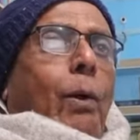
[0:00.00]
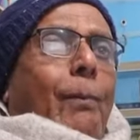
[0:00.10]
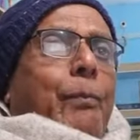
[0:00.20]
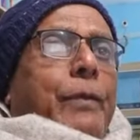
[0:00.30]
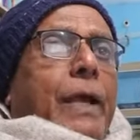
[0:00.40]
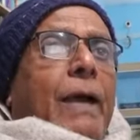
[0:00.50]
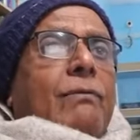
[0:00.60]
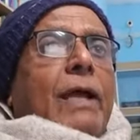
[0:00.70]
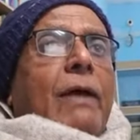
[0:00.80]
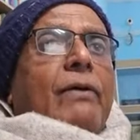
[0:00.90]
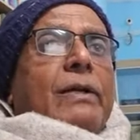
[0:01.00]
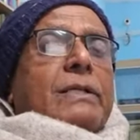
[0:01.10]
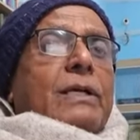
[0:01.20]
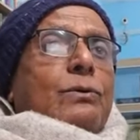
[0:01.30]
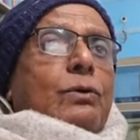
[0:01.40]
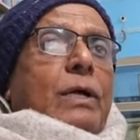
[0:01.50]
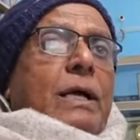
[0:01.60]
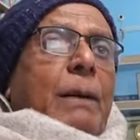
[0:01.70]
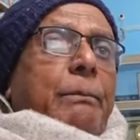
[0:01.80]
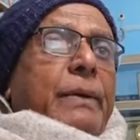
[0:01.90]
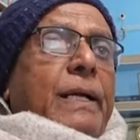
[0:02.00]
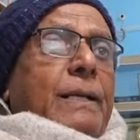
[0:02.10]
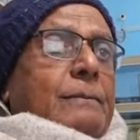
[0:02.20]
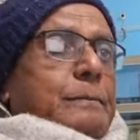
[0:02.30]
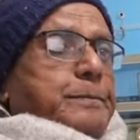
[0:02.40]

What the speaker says: They have the aversion to the company.